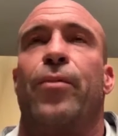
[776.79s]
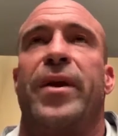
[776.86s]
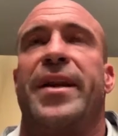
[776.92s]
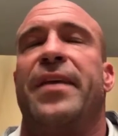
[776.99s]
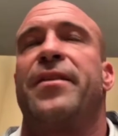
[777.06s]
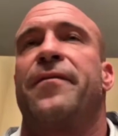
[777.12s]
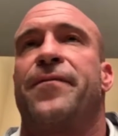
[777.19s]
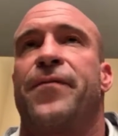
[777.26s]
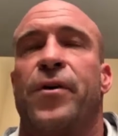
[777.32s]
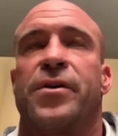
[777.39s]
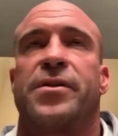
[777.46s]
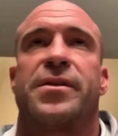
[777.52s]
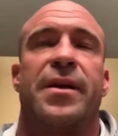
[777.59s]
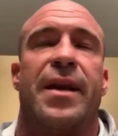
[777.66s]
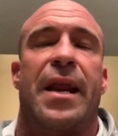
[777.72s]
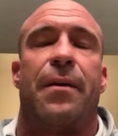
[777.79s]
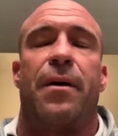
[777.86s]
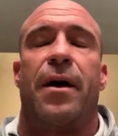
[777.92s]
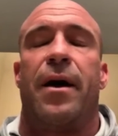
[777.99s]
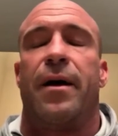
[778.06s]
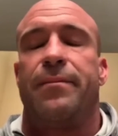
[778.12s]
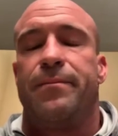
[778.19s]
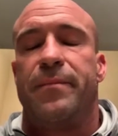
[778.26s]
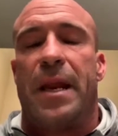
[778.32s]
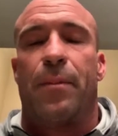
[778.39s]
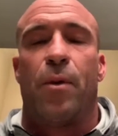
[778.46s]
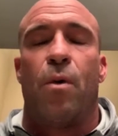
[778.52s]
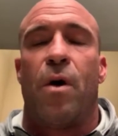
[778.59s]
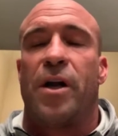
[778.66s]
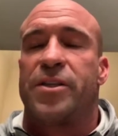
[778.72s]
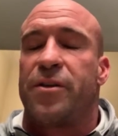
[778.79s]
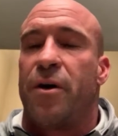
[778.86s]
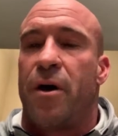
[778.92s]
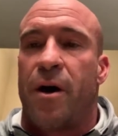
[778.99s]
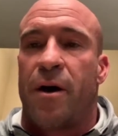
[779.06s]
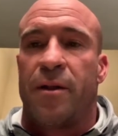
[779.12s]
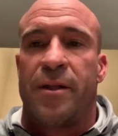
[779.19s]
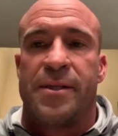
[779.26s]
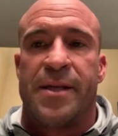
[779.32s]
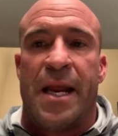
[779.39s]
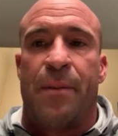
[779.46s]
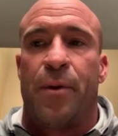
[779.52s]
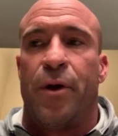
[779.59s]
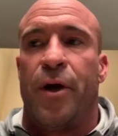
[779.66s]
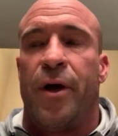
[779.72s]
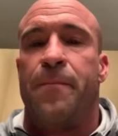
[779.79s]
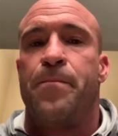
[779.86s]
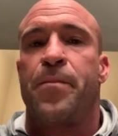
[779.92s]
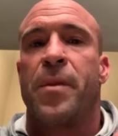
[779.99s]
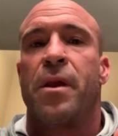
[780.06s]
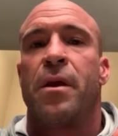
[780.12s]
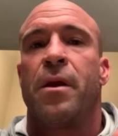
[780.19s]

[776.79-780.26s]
we did the first Neighborhood Watch in the Heartlands neighborhood,